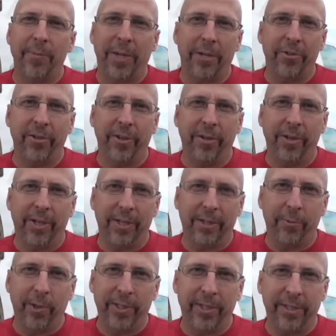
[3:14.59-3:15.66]
I'm not sure
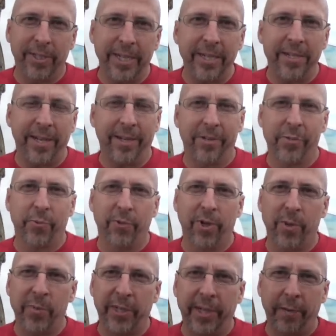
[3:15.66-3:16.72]
uh, what the details
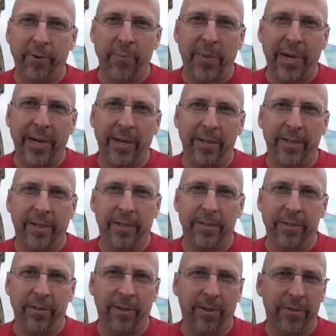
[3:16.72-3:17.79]
were, but they were by a, a,
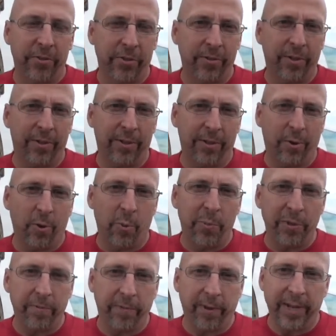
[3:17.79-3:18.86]
a, a
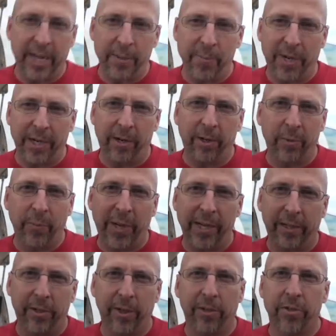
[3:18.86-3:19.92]
open flame by,
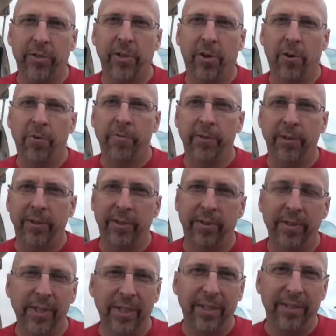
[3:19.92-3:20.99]
by a cook stove, and
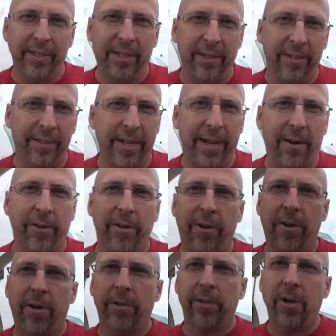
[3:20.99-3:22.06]
the, the, the,
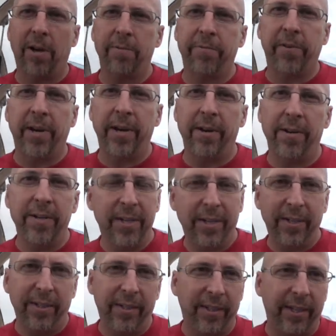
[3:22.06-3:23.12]
alcohol caught fire,
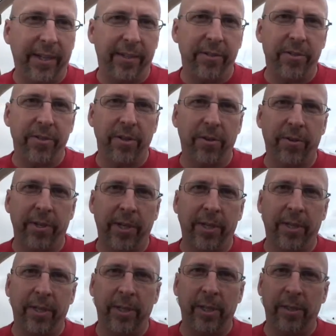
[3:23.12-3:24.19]
and so
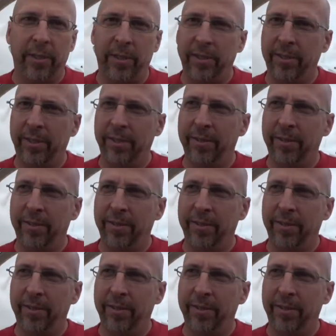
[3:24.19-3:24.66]
the